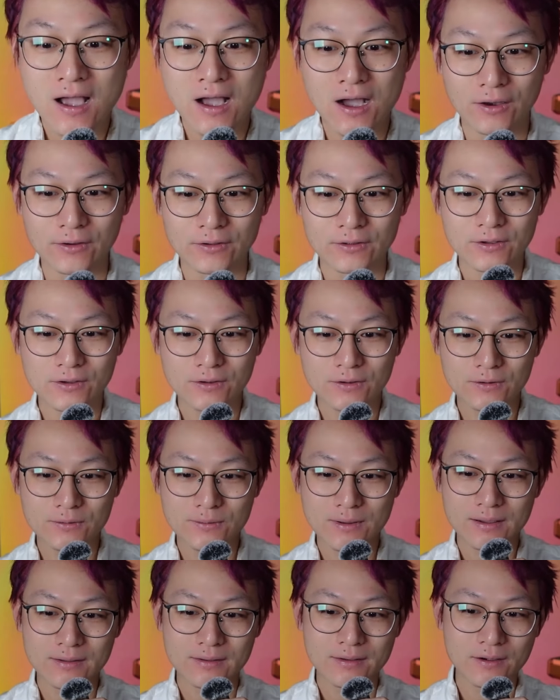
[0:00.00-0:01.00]
Oh, you
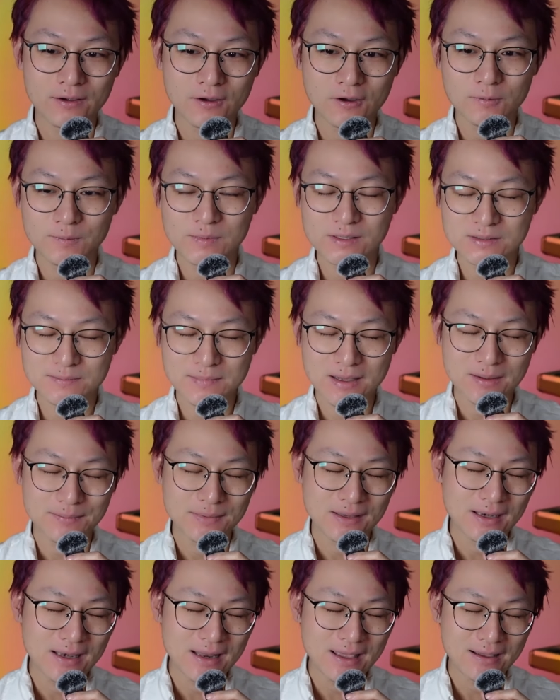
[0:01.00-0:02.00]
and your homies might
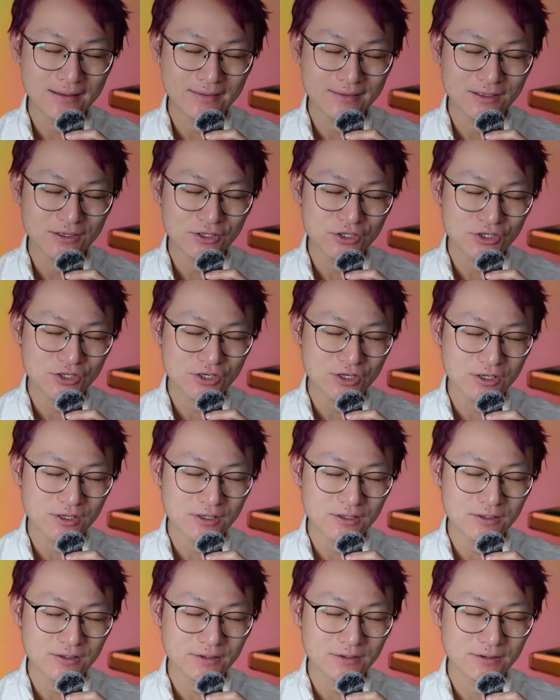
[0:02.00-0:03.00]
be lined in
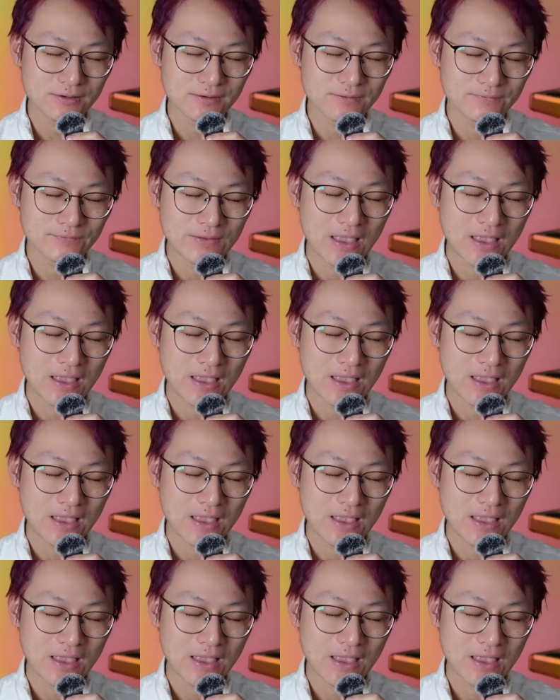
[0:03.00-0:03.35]
chalk.